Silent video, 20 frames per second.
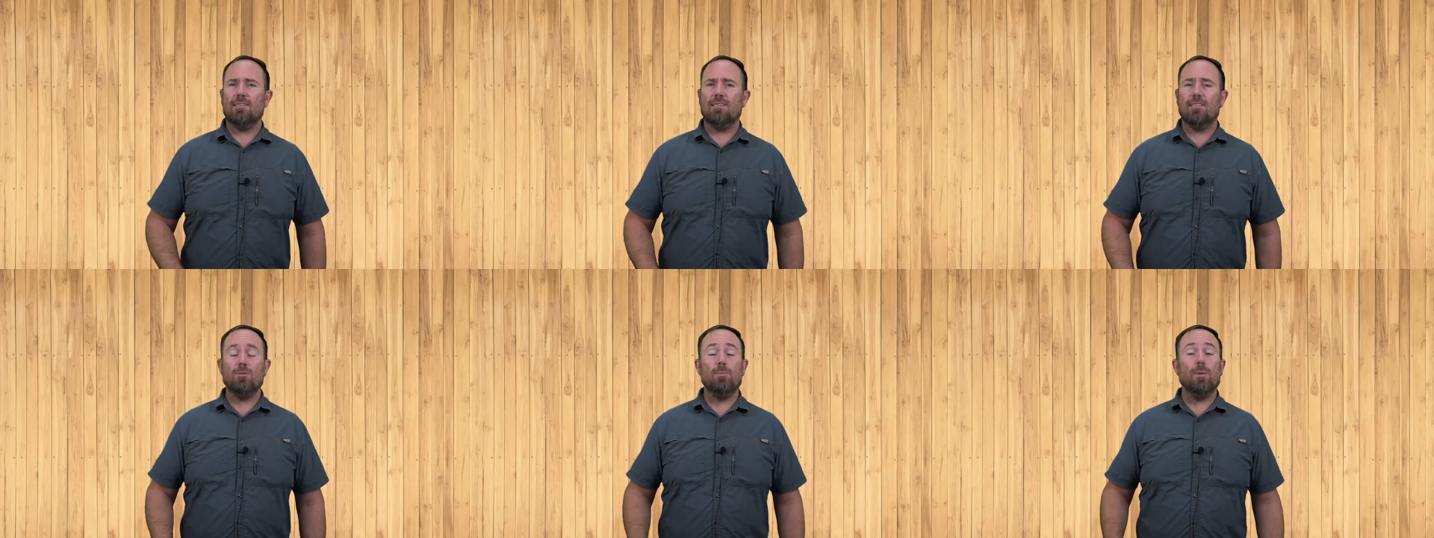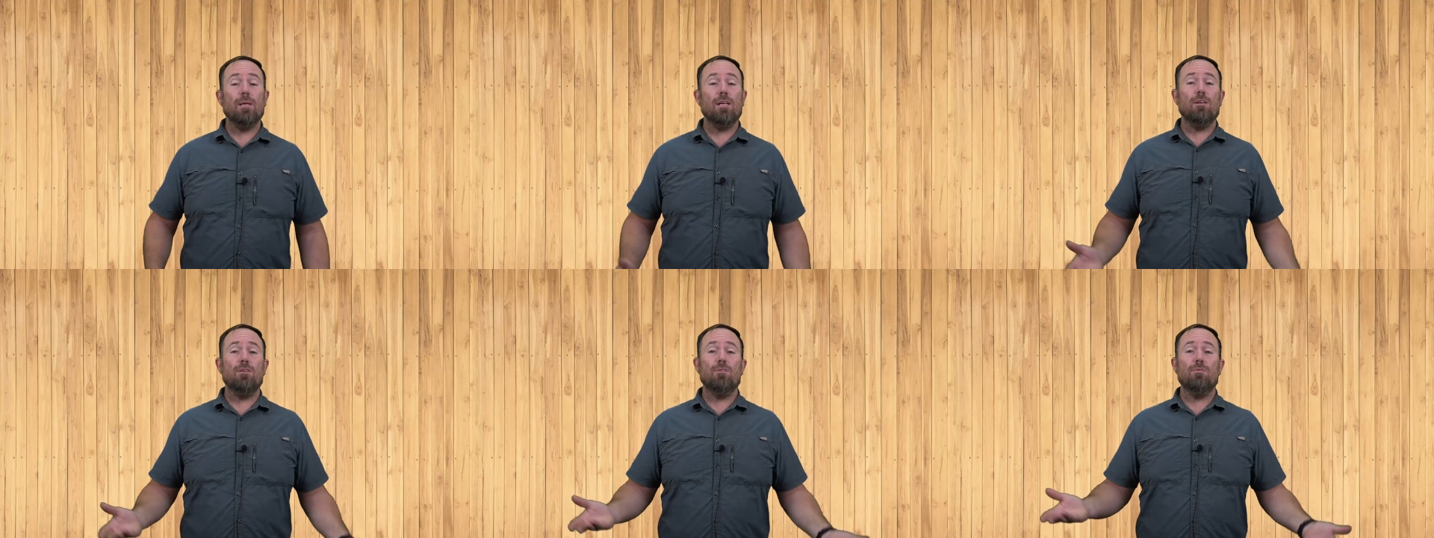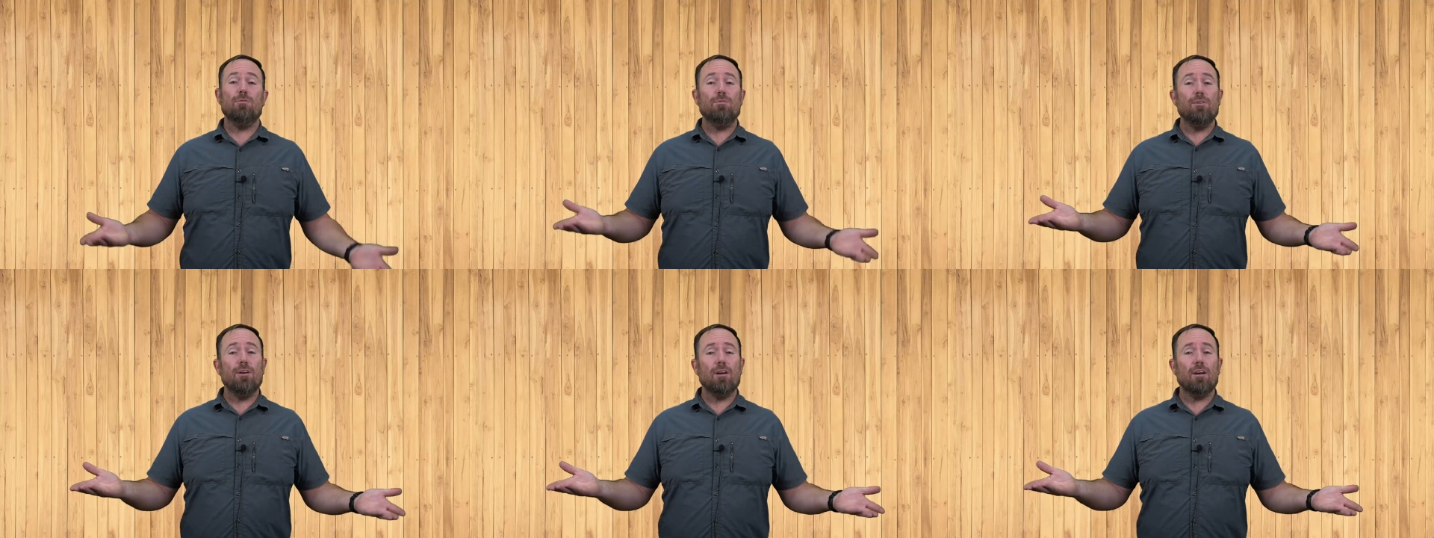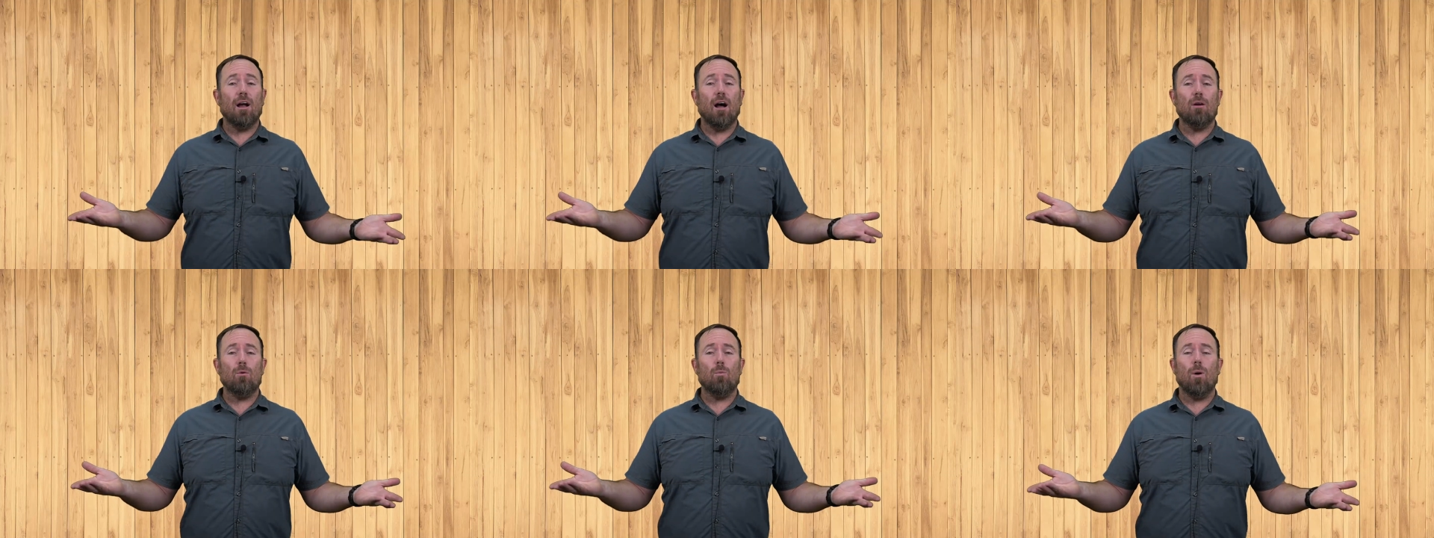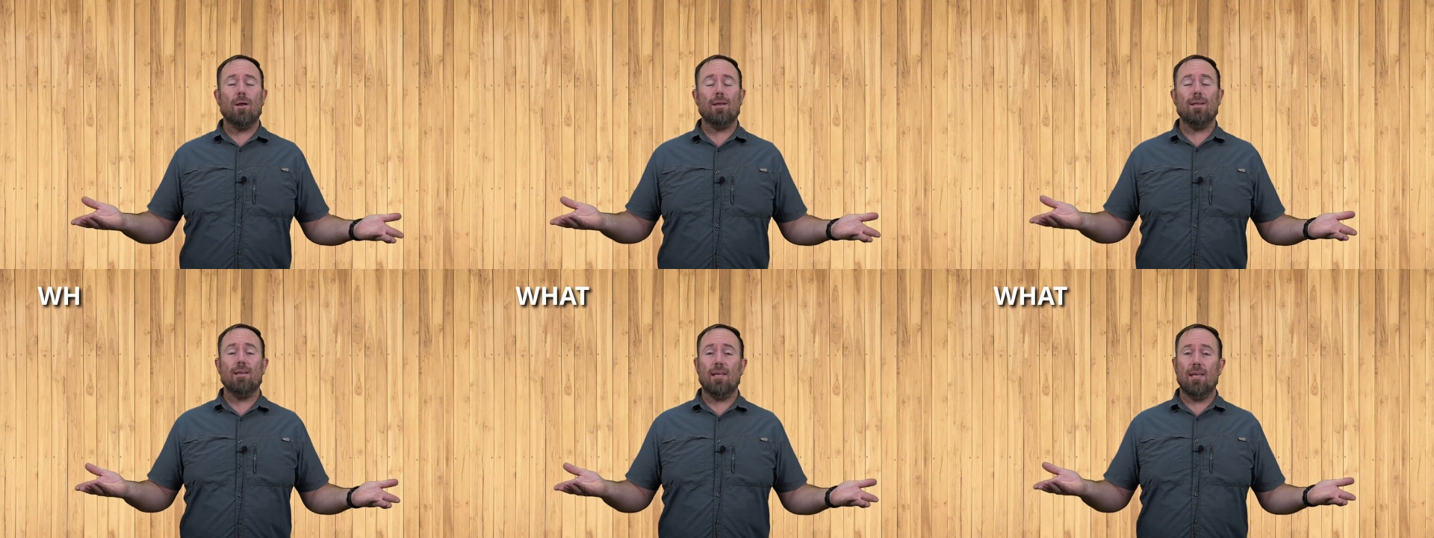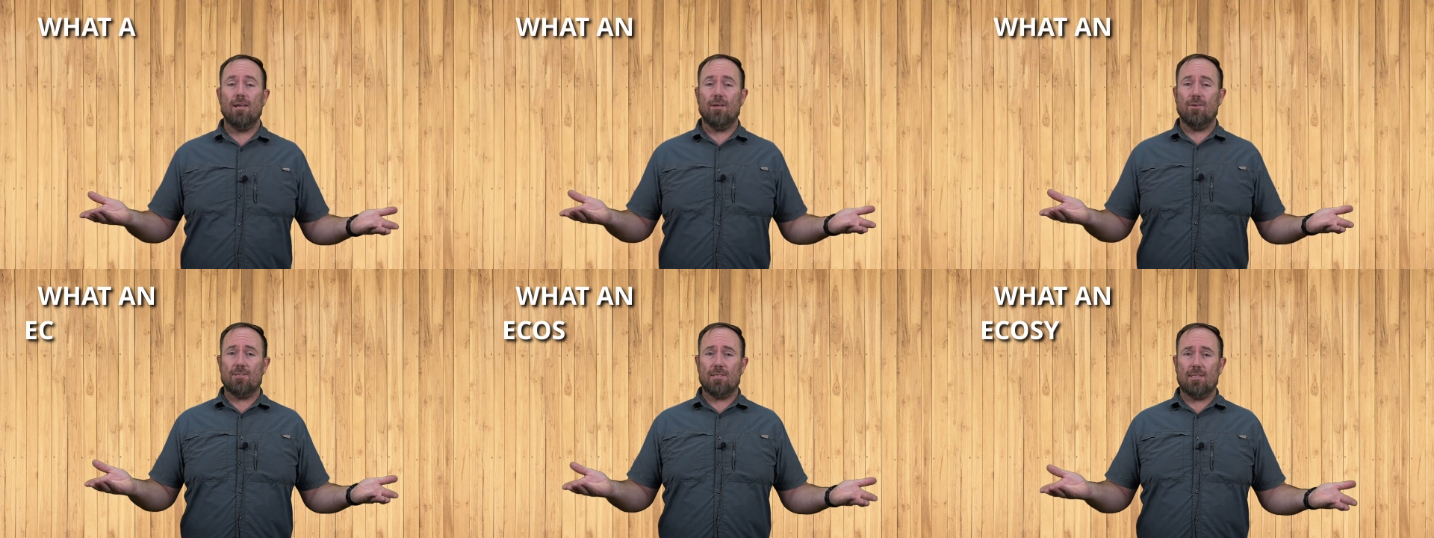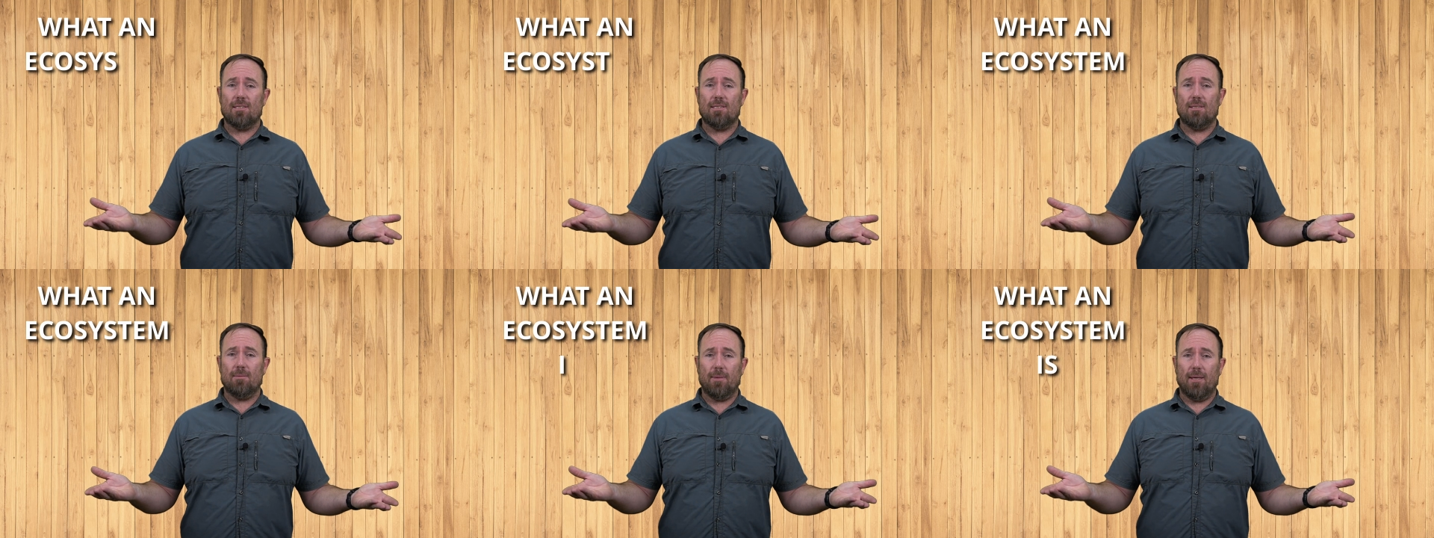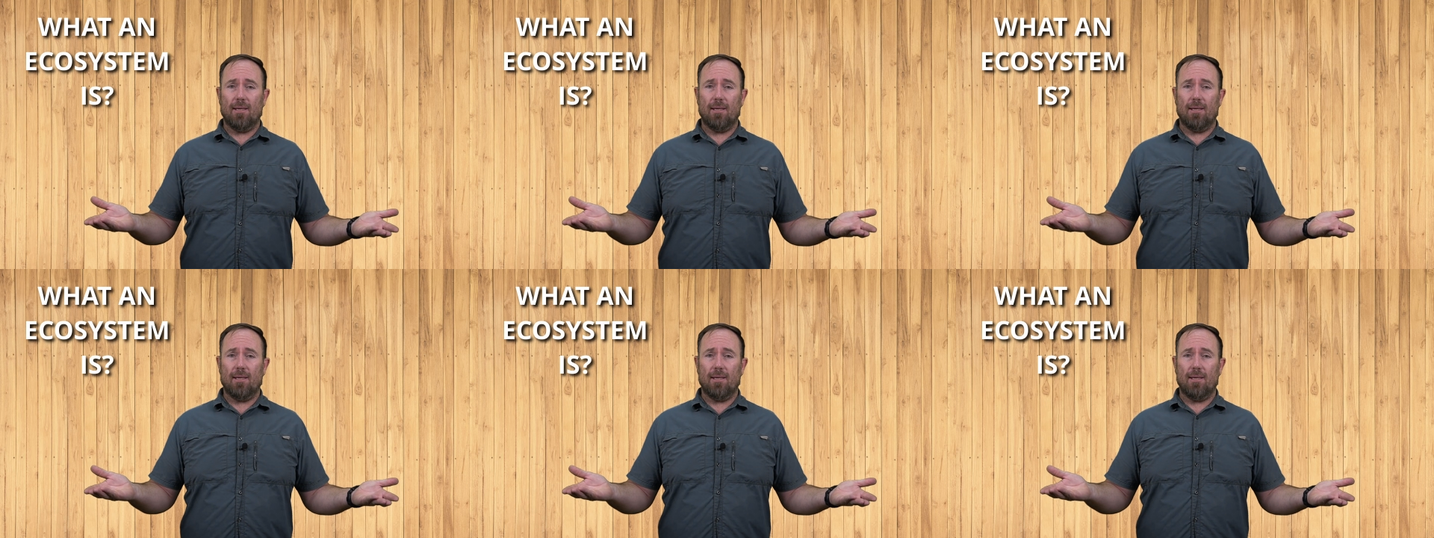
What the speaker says: this, we need to figure out what an ecosystem